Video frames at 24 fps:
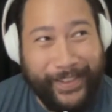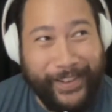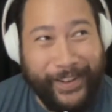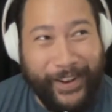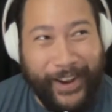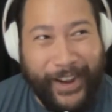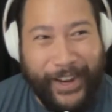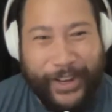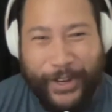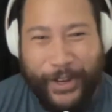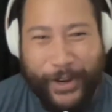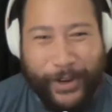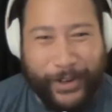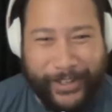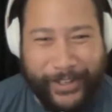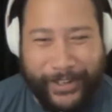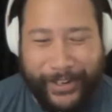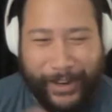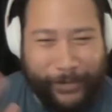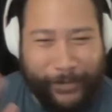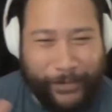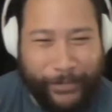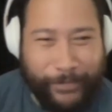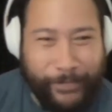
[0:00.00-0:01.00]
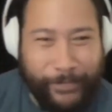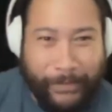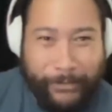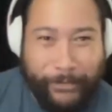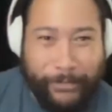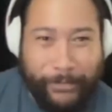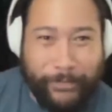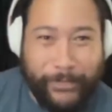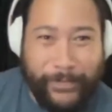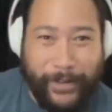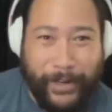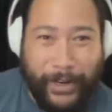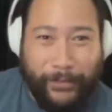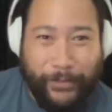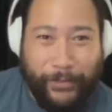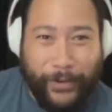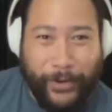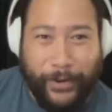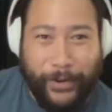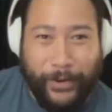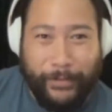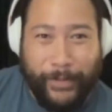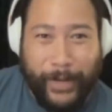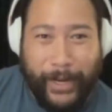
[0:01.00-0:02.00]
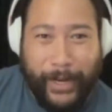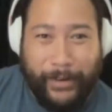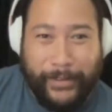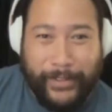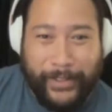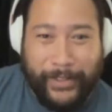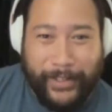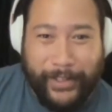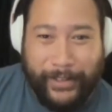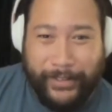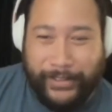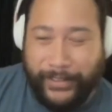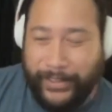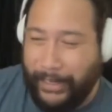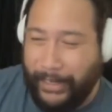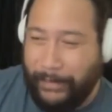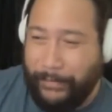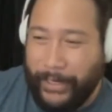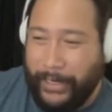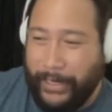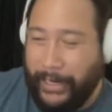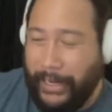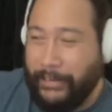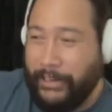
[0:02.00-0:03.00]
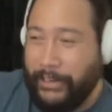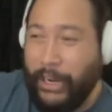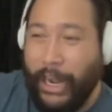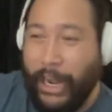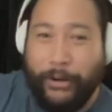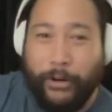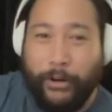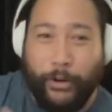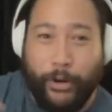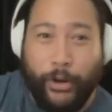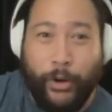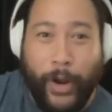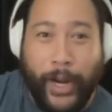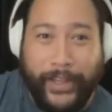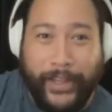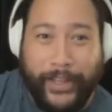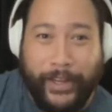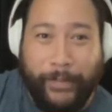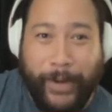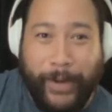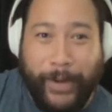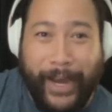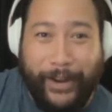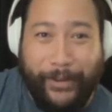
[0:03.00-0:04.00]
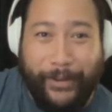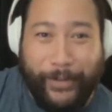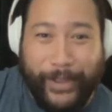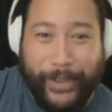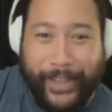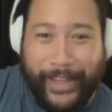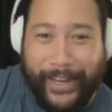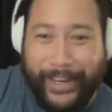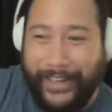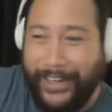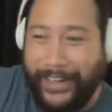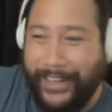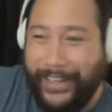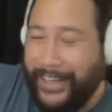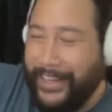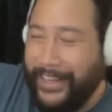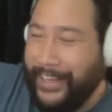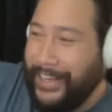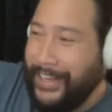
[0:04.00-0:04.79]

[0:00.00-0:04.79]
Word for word: you know, I know, you know, I've, I've you know, I've heard about, you know, I mean, I, I don't know anything about him, and then